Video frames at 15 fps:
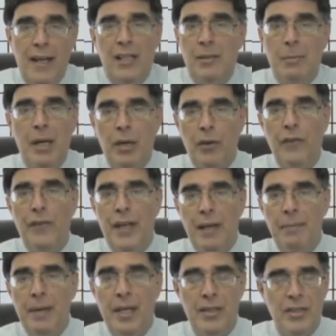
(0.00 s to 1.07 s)
As a matter of
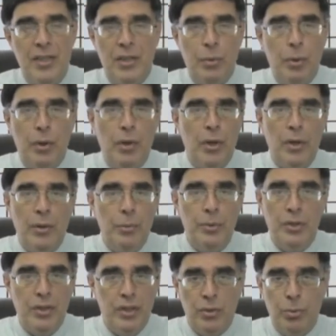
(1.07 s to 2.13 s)
fact, Madison Square Garden
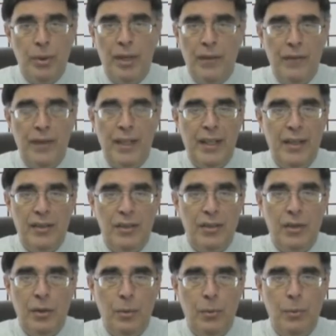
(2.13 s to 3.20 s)
was just renovated,
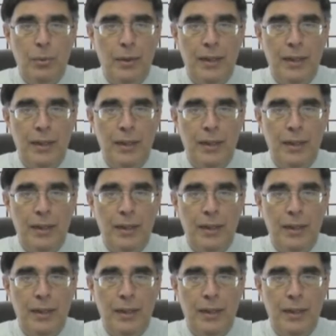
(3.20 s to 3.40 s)
so